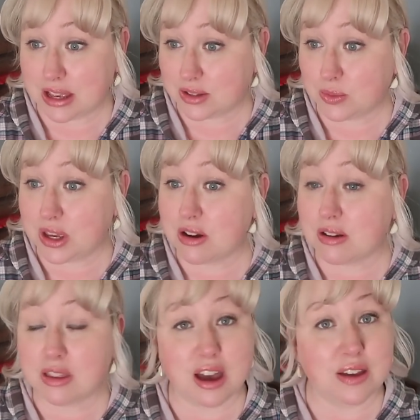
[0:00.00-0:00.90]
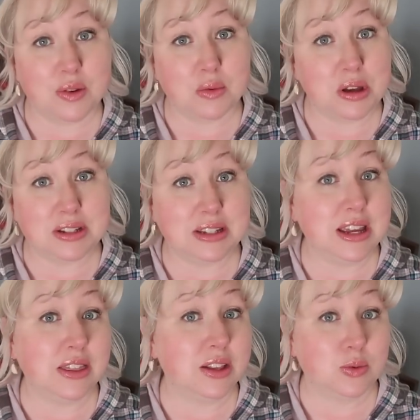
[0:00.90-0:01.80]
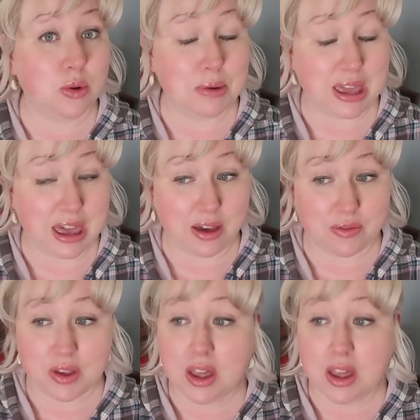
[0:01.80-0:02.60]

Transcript: as we are alive and well today, that's what we have.